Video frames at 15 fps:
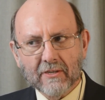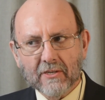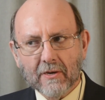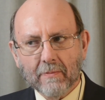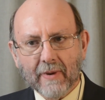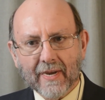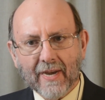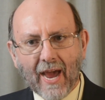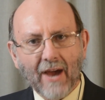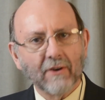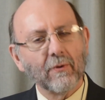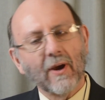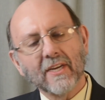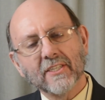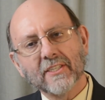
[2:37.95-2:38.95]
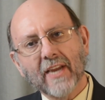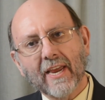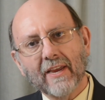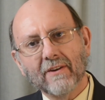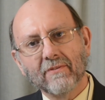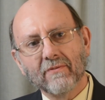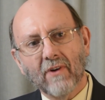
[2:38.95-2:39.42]
Do you mean how do I
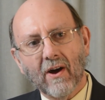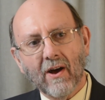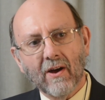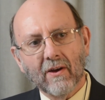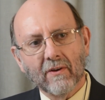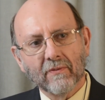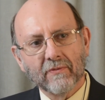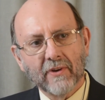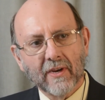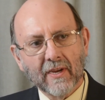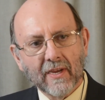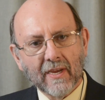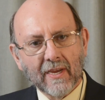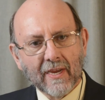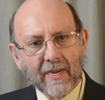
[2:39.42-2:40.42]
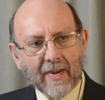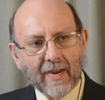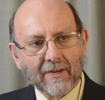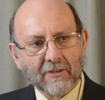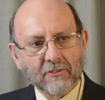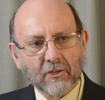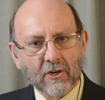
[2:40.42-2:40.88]
stay involved
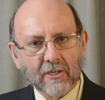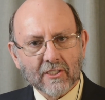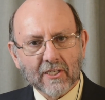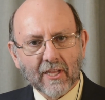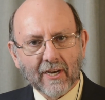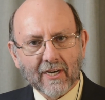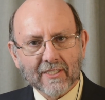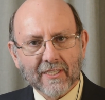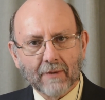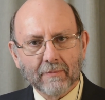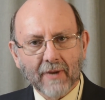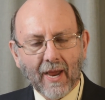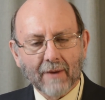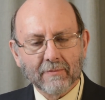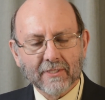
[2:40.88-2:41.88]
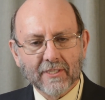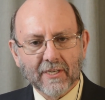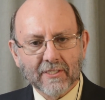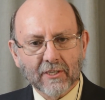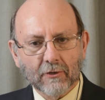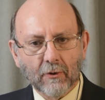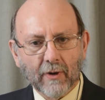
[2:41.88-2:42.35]
in a church that I sometimes
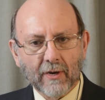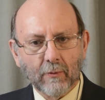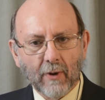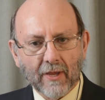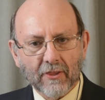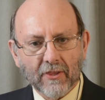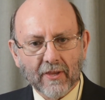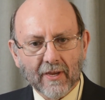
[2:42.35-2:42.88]
disagree with?"